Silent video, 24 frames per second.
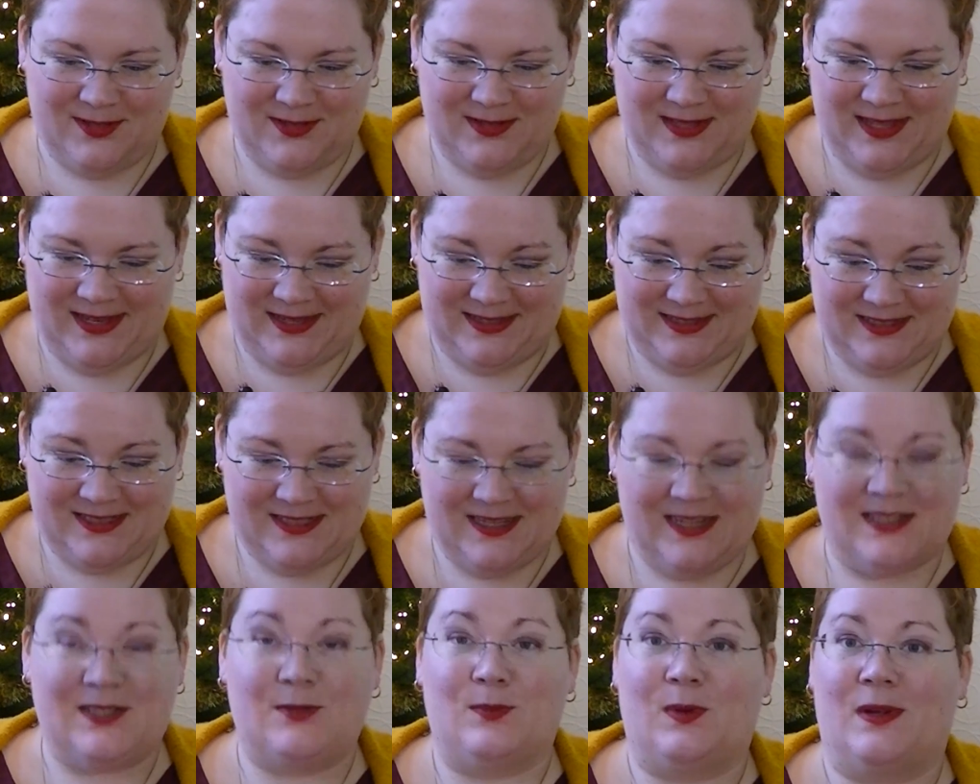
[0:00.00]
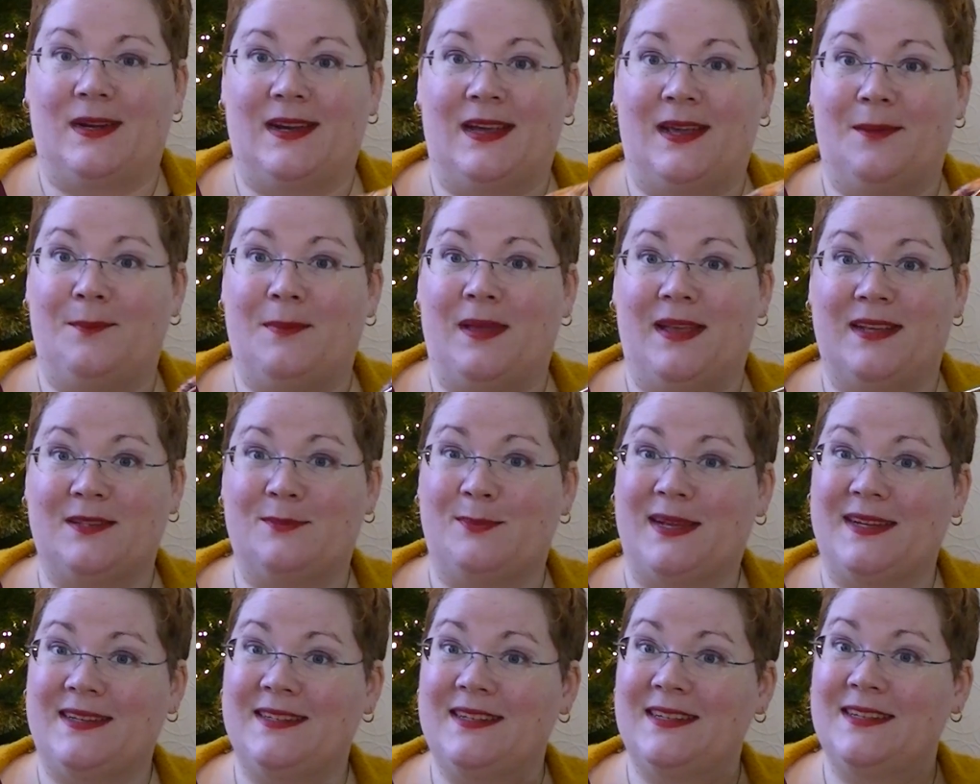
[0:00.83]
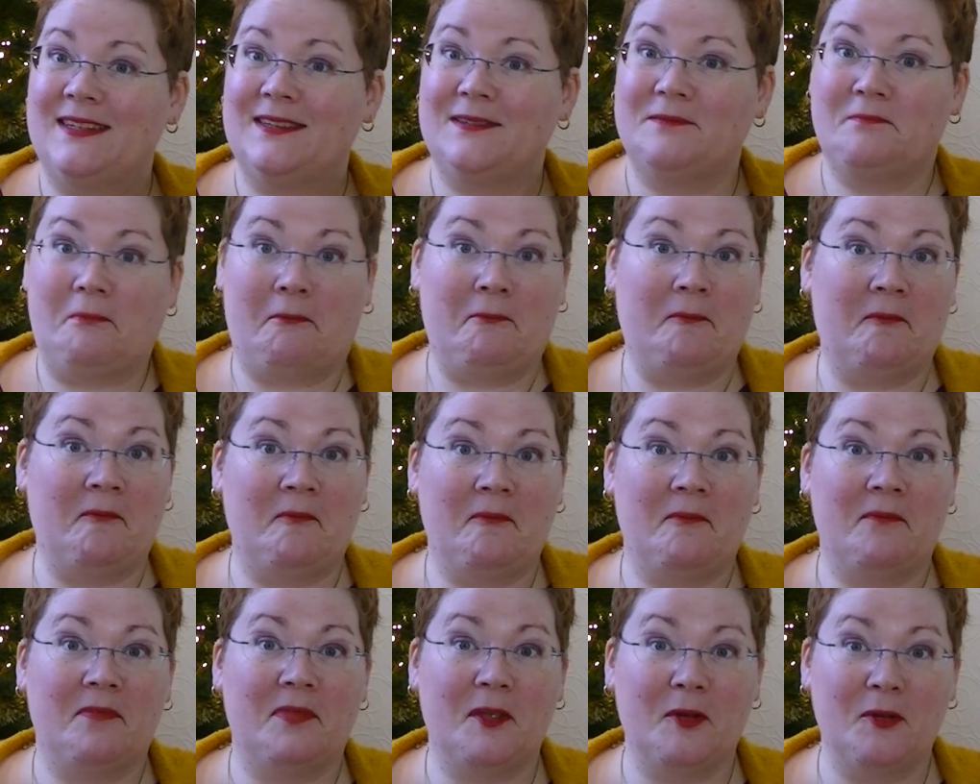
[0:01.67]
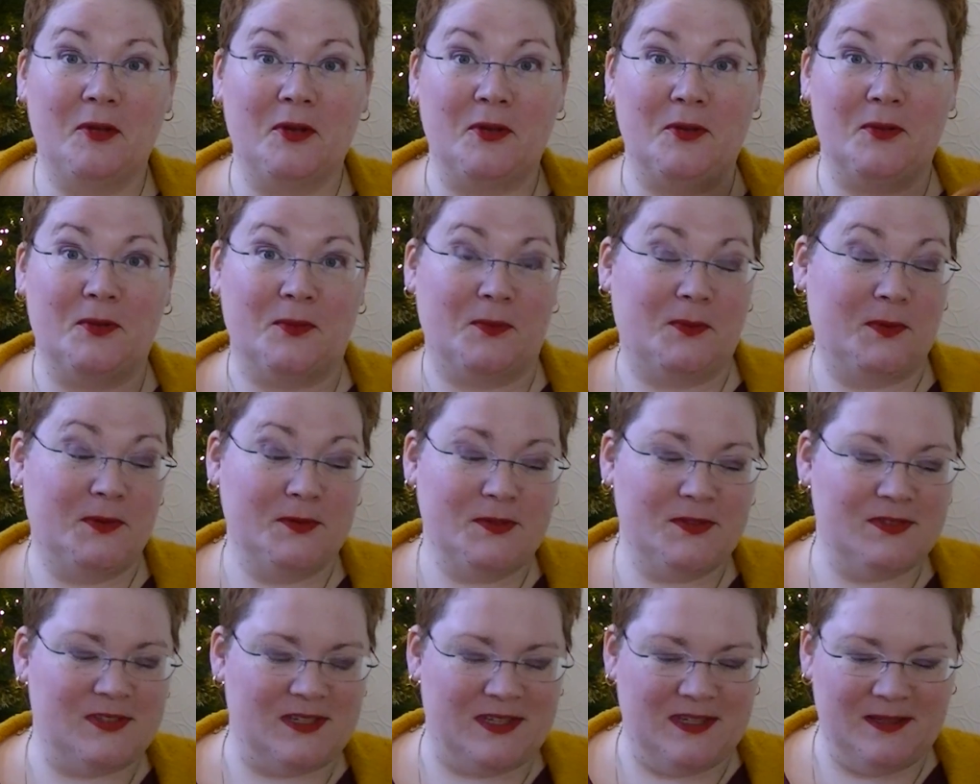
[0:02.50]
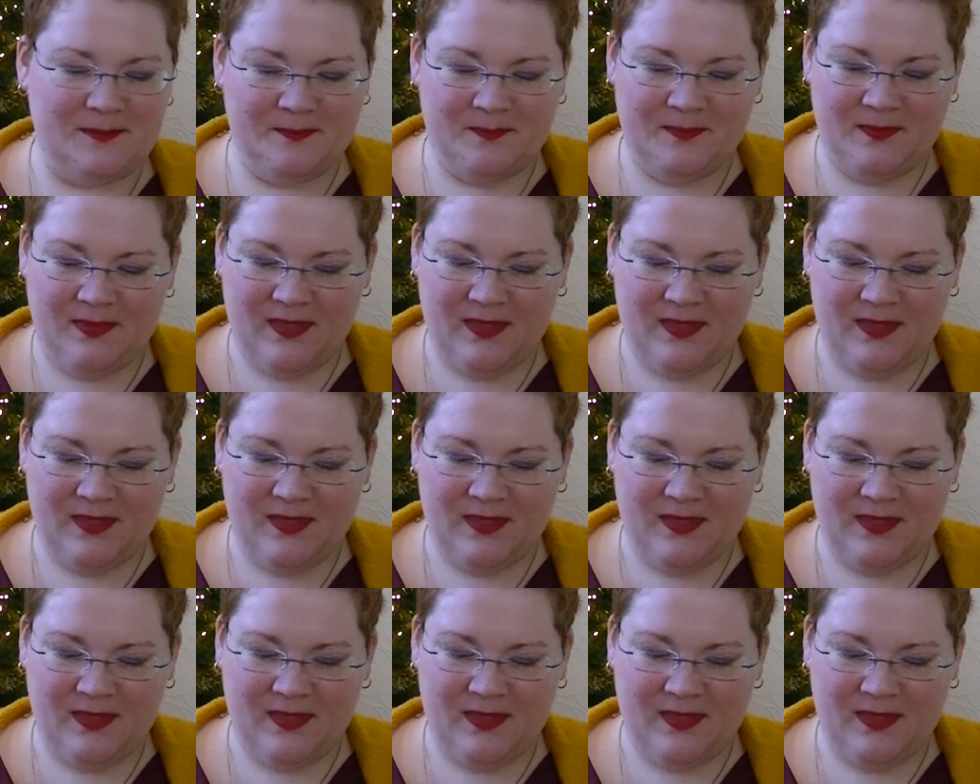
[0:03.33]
At least that's what I'm expecting. No clue, we'll see.